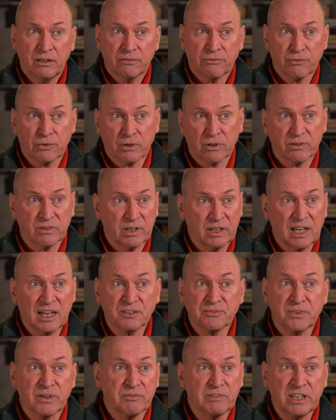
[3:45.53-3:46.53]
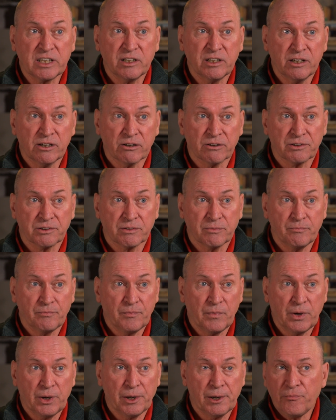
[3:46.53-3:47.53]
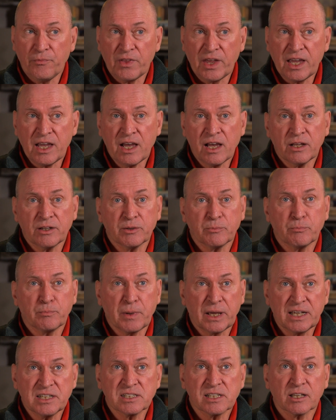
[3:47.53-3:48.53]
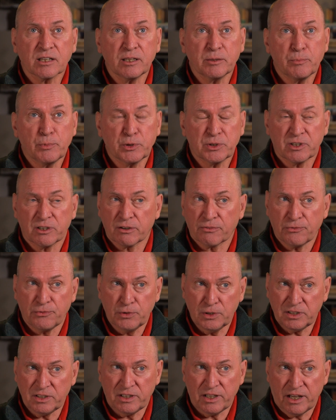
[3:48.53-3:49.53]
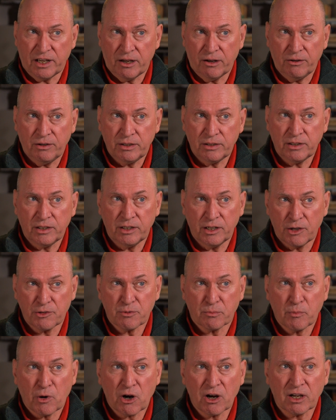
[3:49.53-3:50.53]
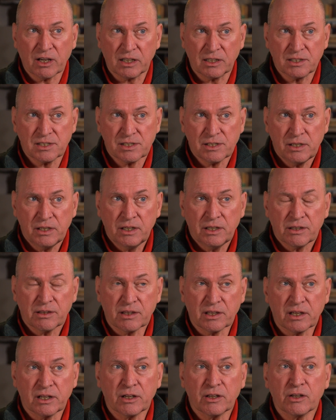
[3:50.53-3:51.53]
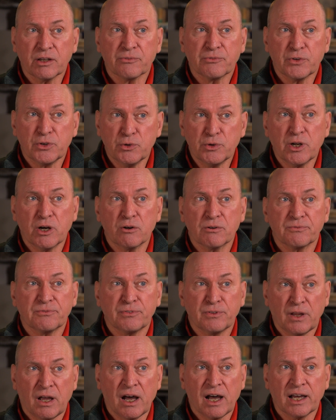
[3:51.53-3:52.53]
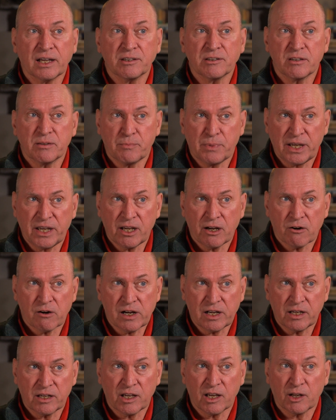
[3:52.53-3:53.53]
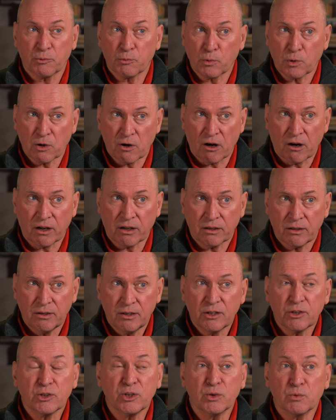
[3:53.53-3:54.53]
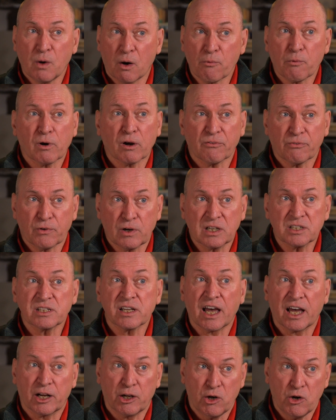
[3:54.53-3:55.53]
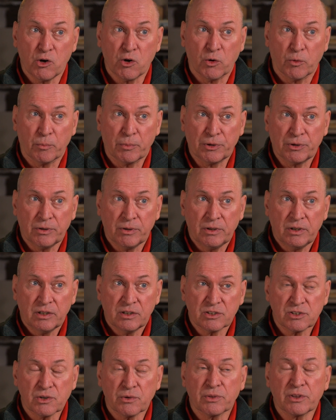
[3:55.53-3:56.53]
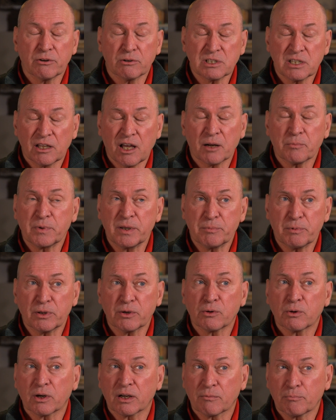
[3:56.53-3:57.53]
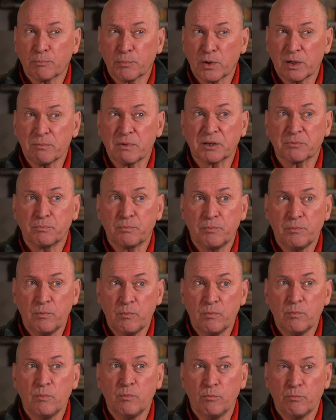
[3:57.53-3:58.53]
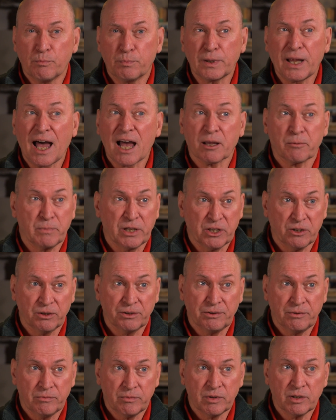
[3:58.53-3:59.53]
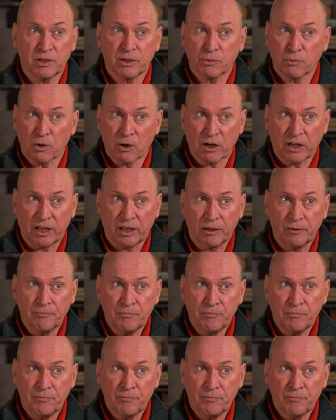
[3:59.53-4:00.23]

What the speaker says: for the last 15 years. They had to basically put their foot down in other markets that if you don't fly to the Bay Area and work, you won't work for us at home. So there was a lot of people who were pretty much blackmailed into working.